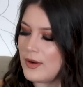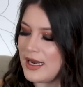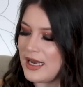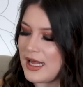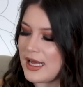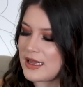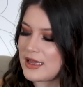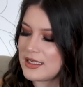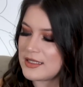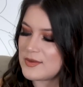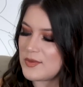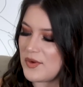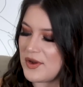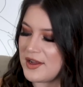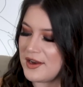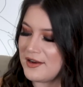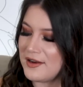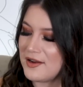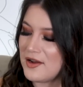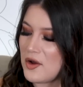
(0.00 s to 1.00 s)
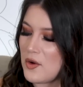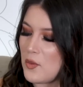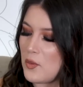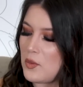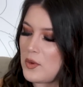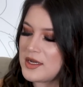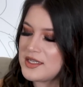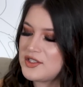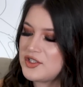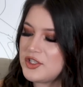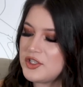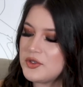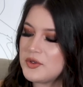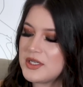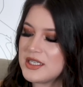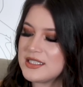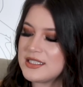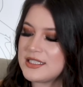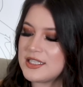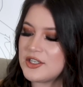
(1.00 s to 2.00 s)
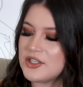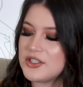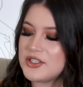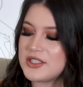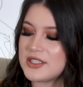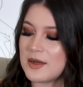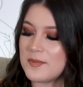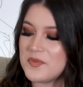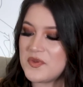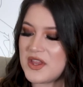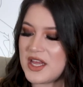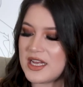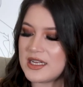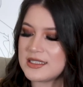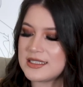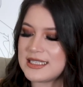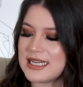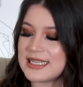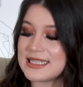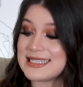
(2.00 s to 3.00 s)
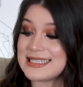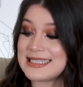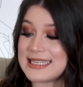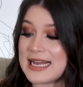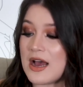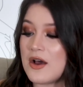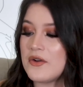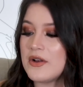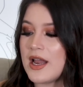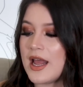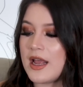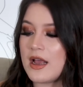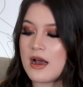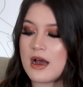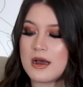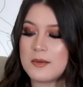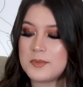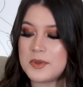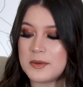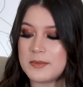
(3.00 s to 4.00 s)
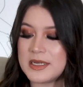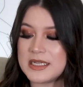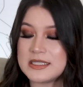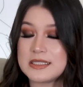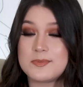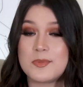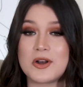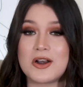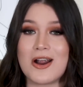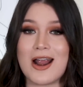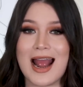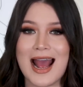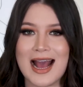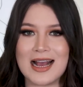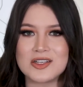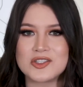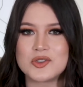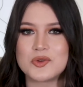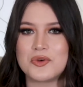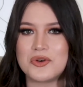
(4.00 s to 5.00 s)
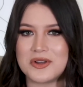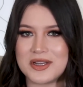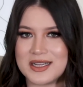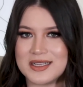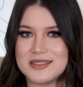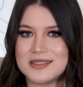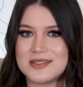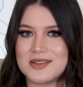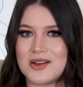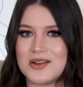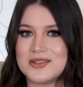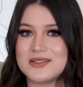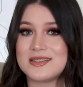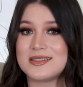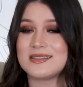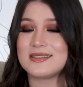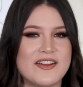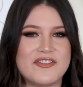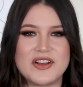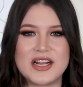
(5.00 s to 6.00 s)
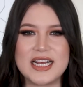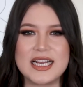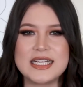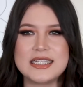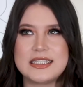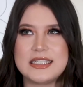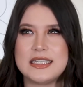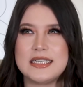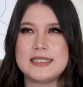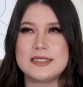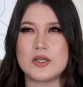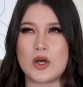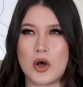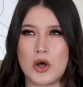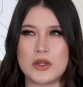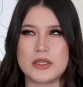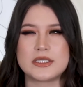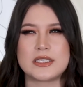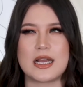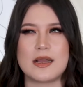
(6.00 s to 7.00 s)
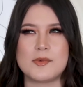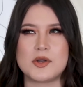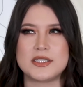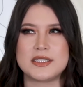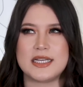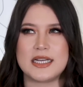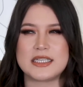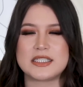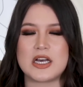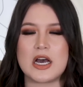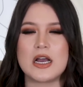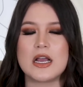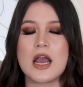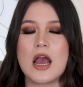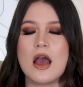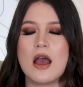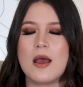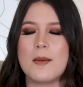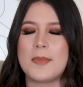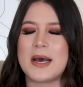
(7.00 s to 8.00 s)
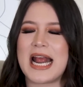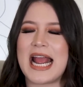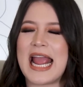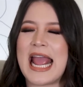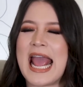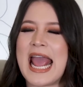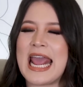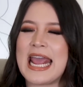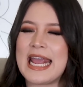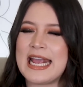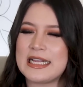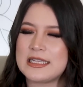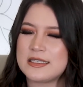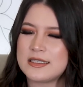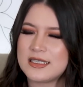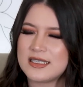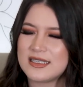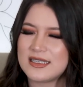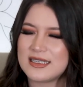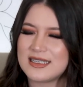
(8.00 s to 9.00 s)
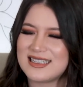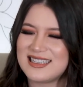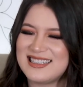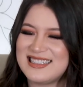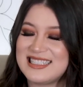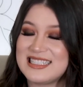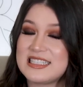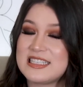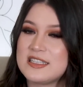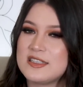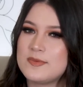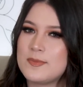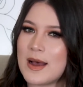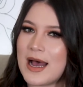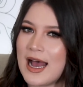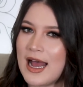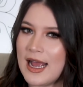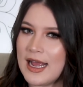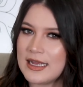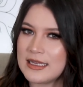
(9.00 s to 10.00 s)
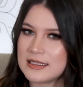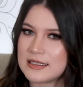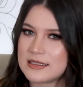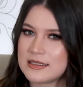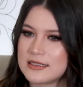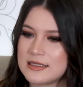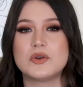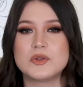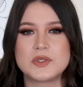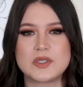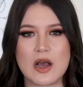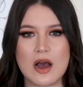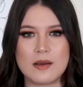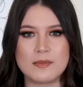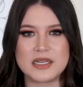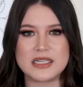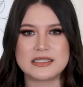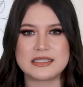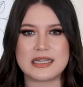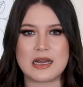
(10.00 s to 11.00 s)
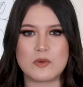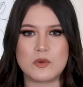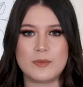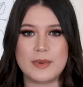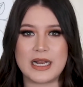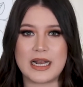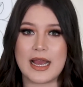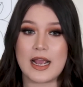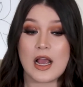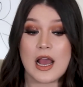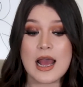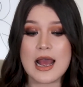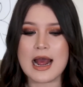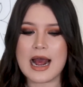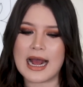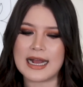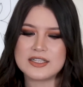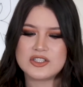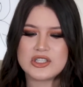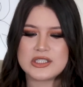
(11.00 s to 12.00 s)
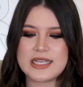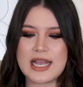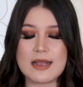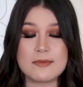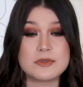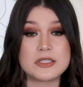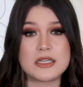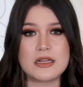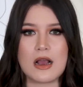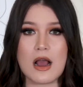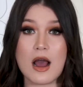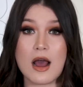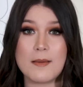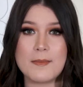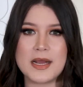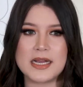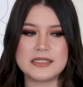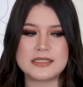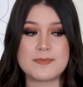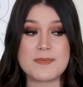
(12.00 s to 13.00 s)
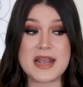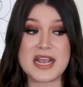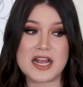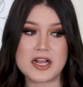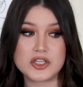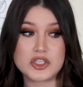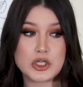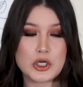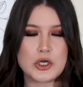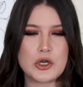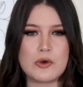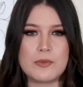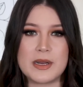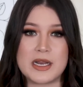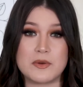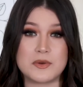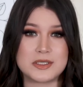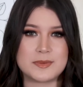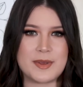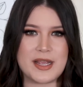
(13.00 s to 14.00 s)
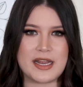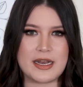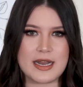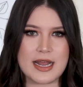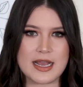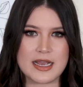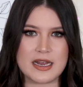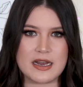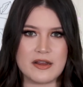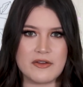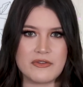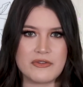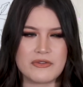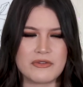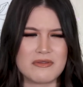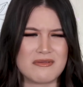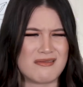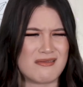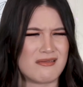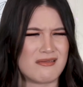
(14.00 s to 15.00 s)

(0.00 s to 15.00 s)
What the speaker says: I like this one. What do you consider some things that sound like compliments but are actual insults? I feel like I see these all the time on TikTok, but I despise those comments that will be like, I just came to the comments making sure nobody was being negative.